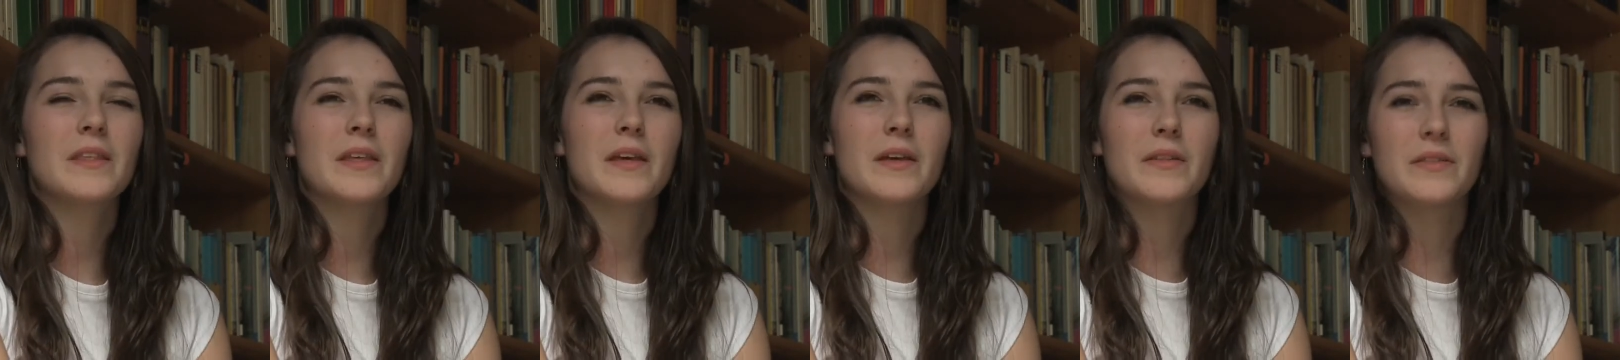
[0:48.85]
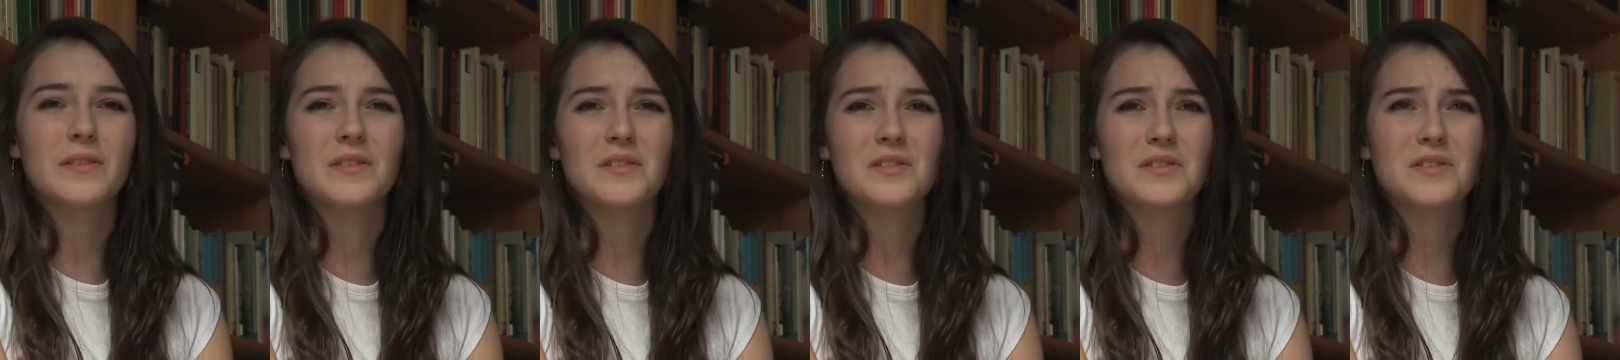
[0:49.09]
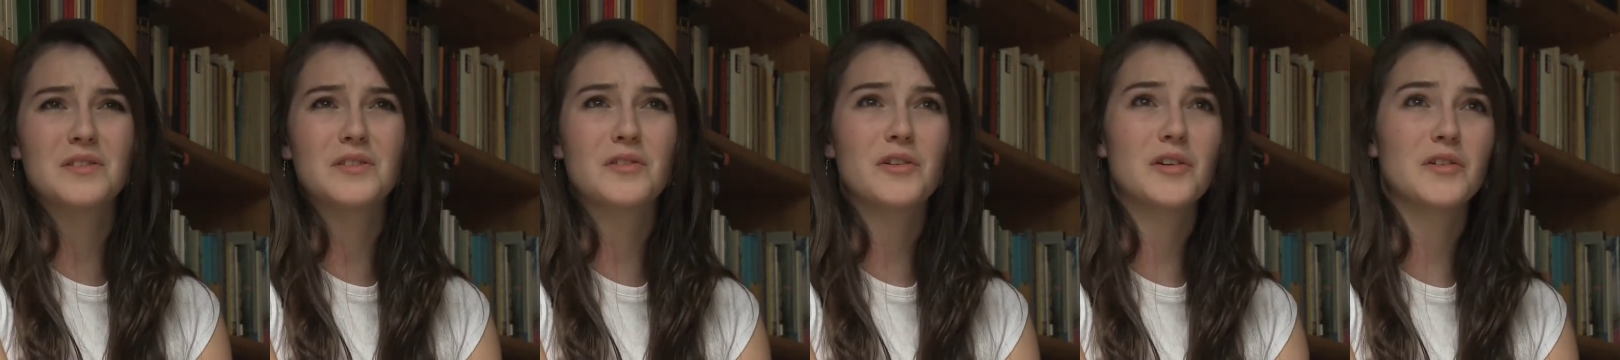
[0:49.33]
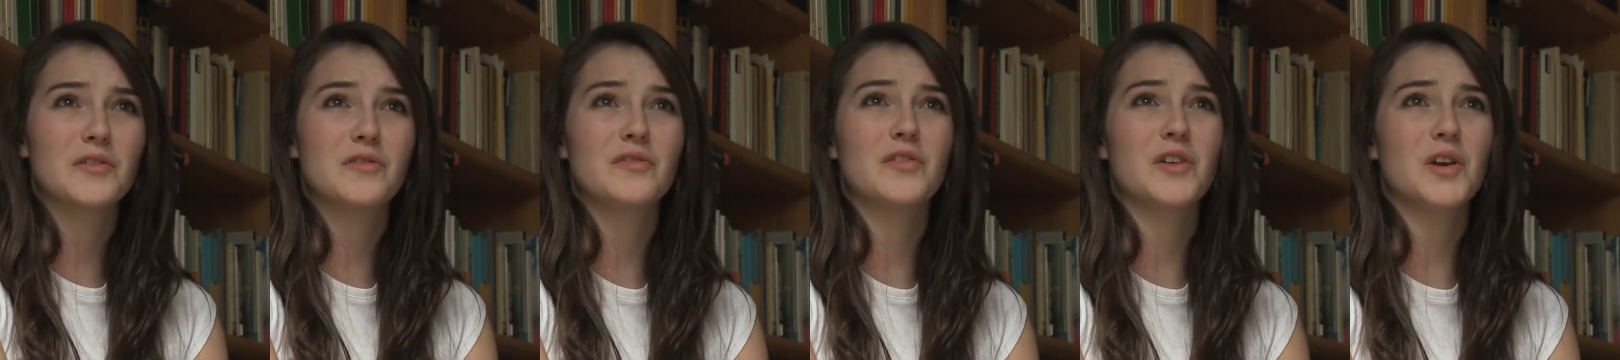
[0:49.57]
And there
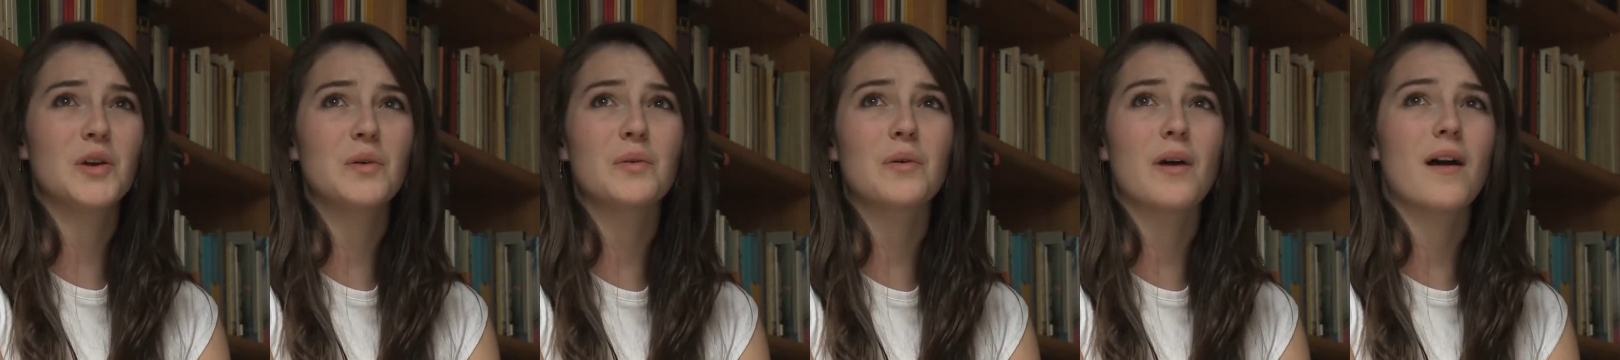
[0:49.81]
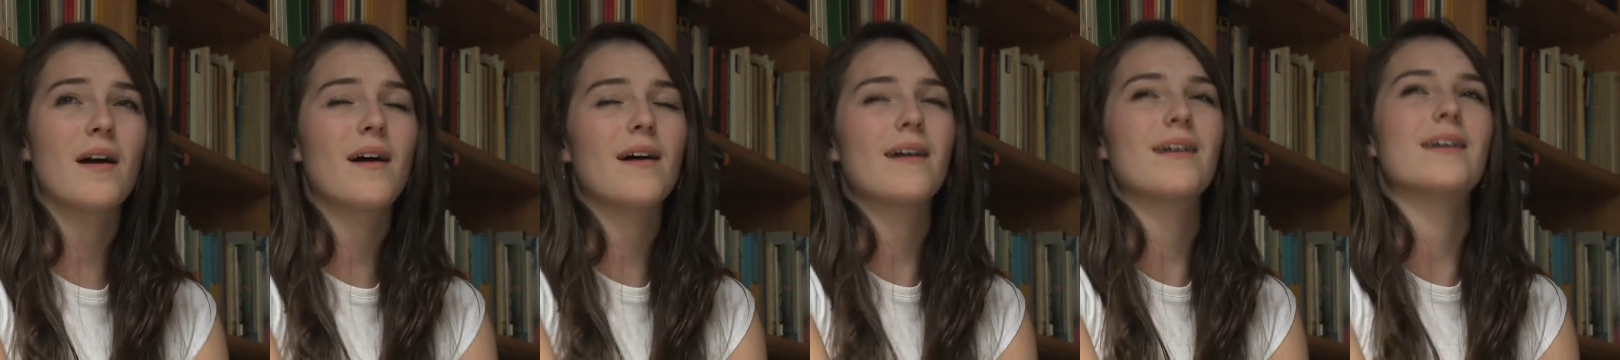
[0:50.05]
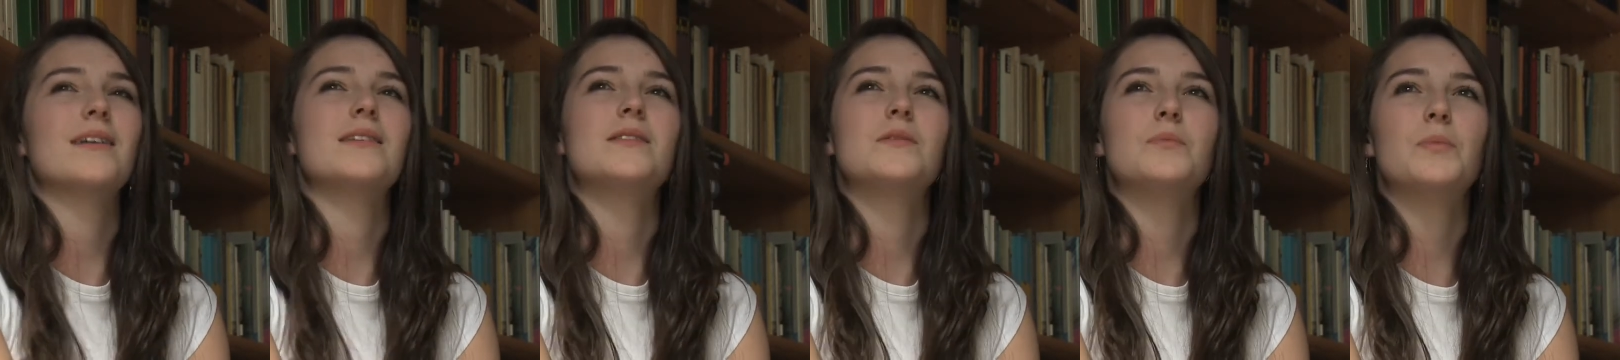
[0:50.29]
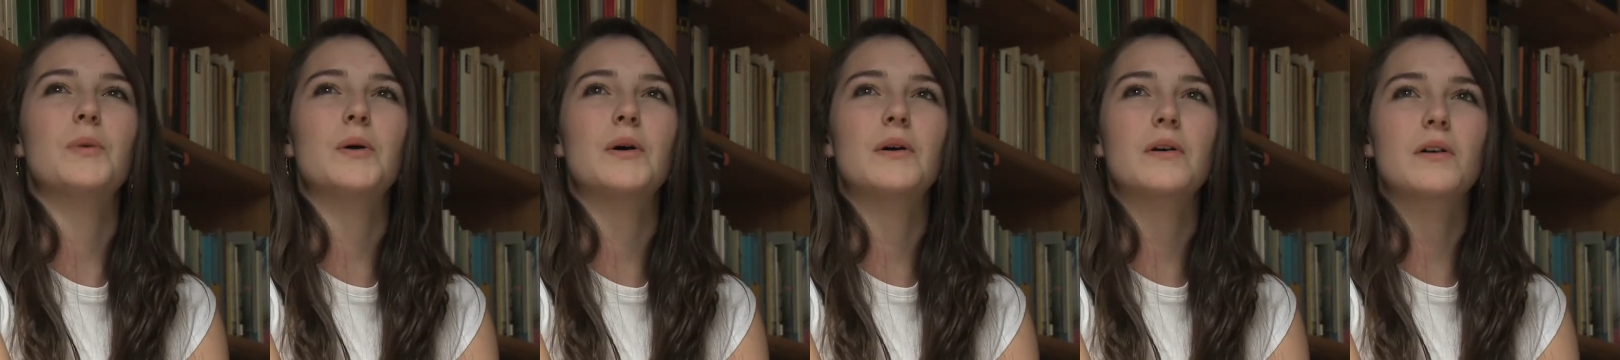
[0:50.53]
are a few cars,
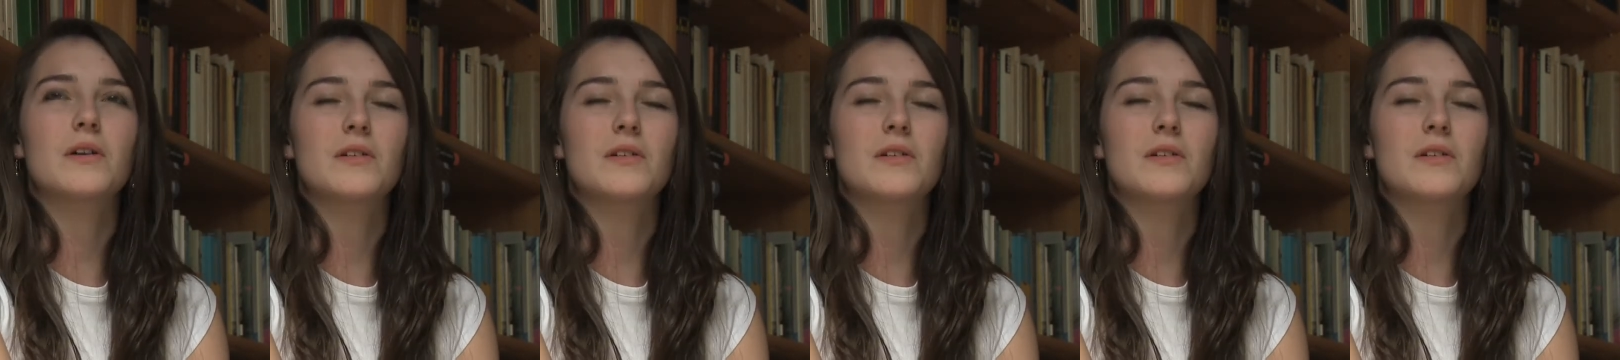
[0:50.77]
but